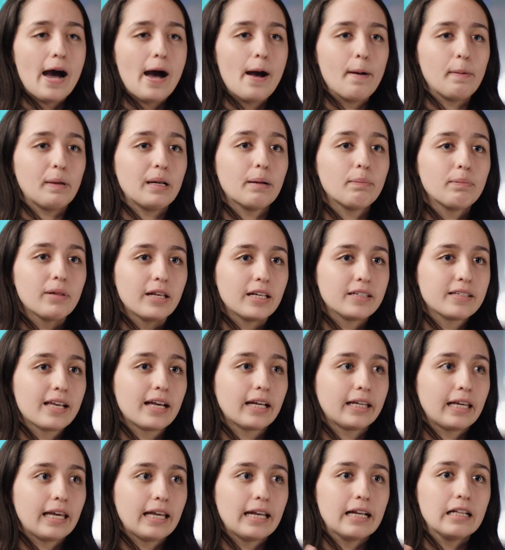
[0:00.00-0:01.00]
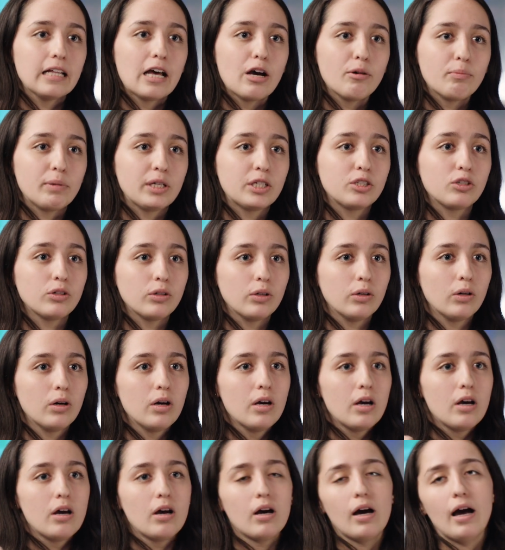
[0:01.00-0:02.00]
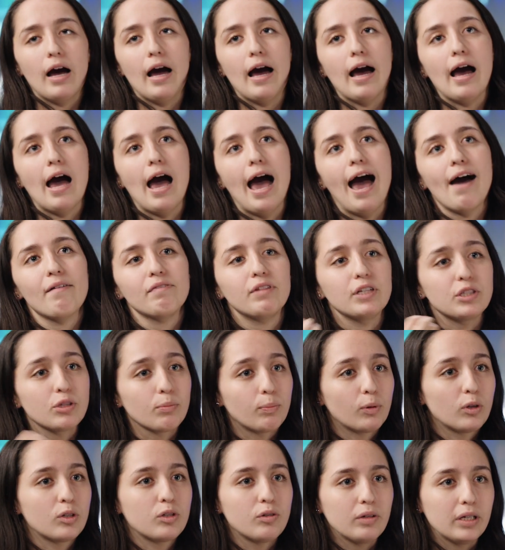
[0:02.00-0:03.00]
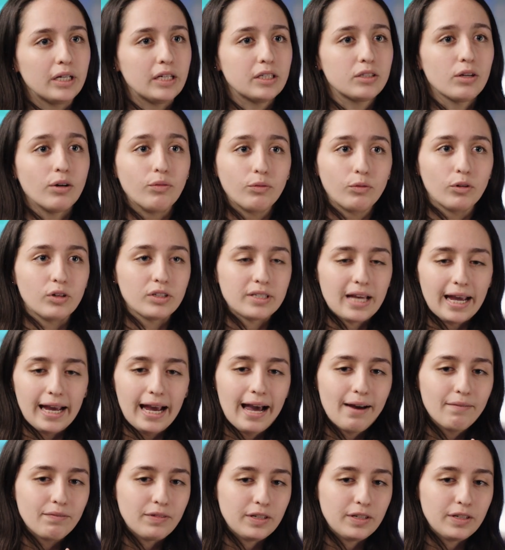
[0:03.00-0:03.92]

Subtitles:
in a place that can allow me to have these opportunities. Of course, I have